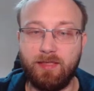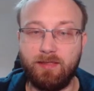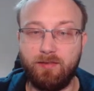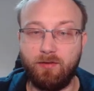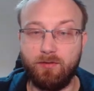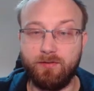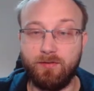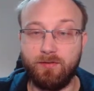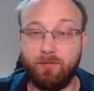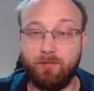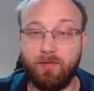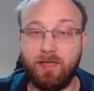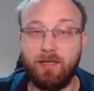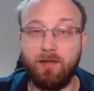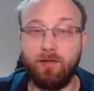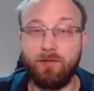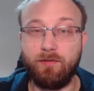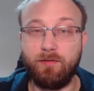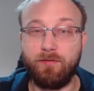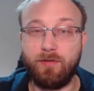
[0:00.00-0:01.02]
but also
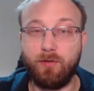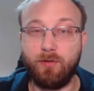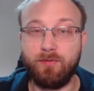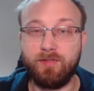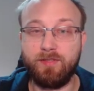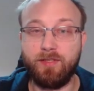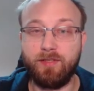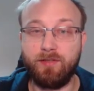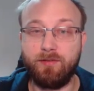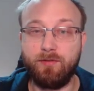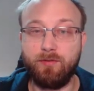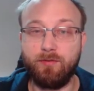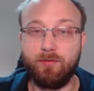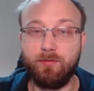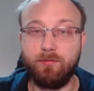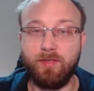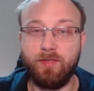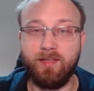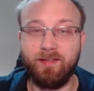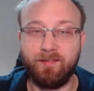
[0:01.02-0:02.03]
a lot of codes here
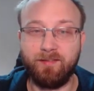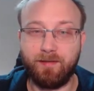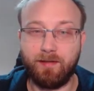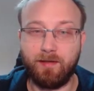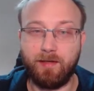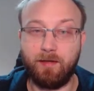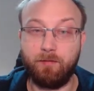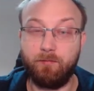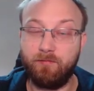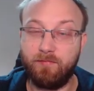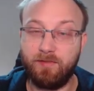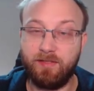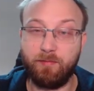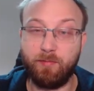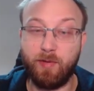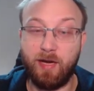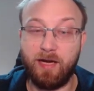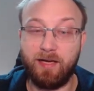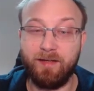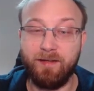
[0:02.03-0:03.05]
to yeah,
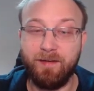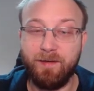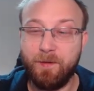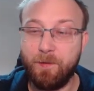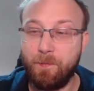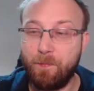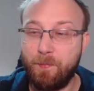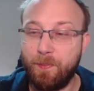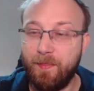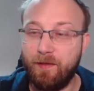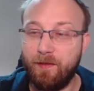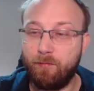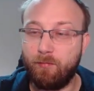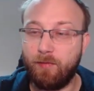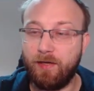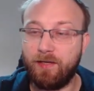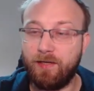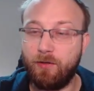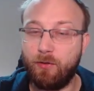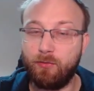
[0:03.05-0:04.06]
debug
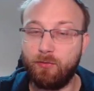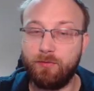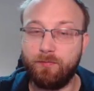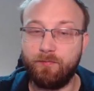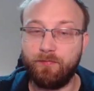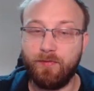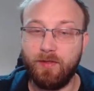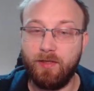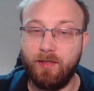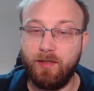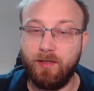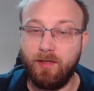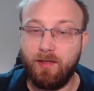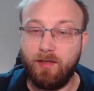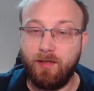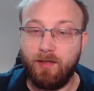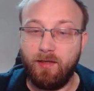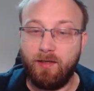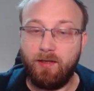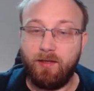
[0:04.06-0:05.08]
my code.
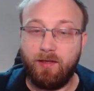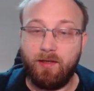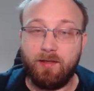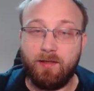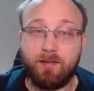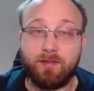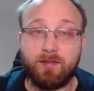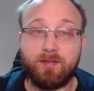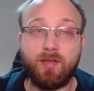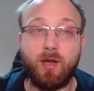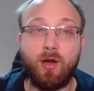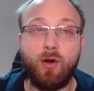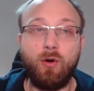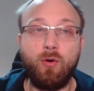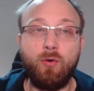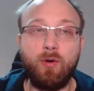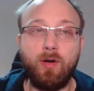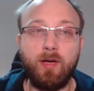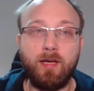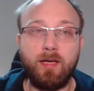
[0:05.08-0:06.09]

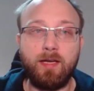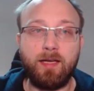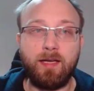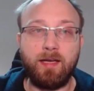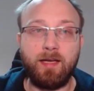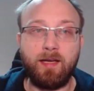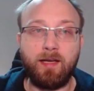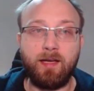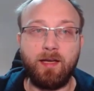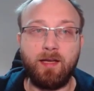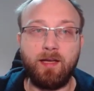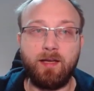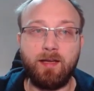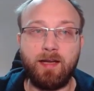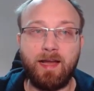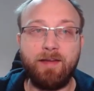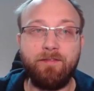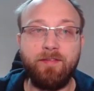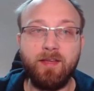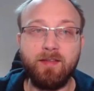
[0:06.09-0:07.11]
So
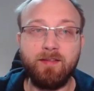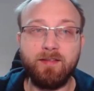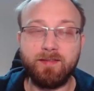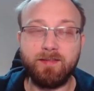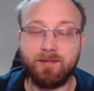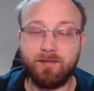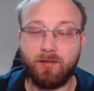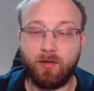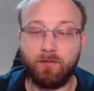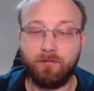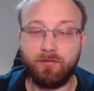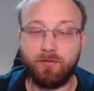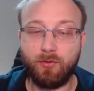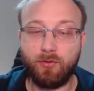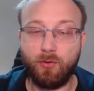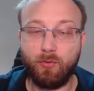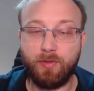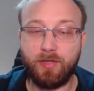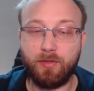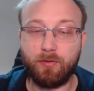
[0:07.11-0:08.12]
having this solved
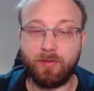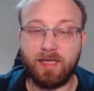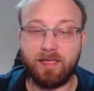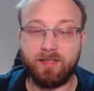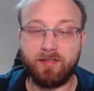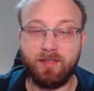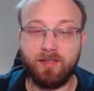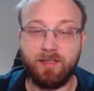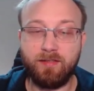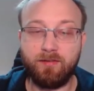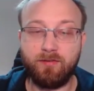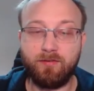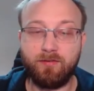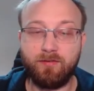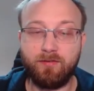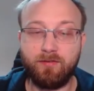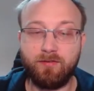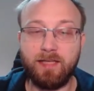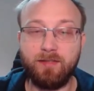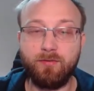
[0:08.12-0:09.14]
too, we could actually
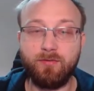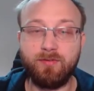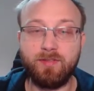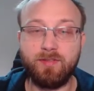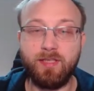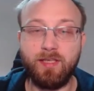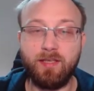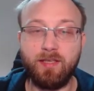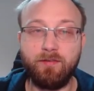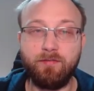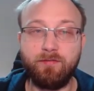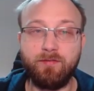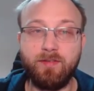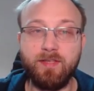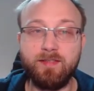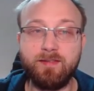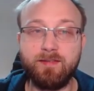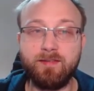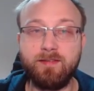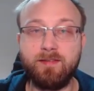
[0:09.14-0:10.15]
try to see if
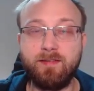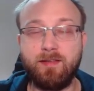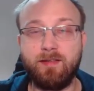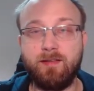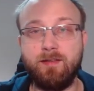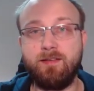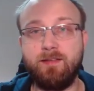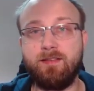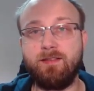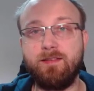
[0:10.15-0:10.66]
this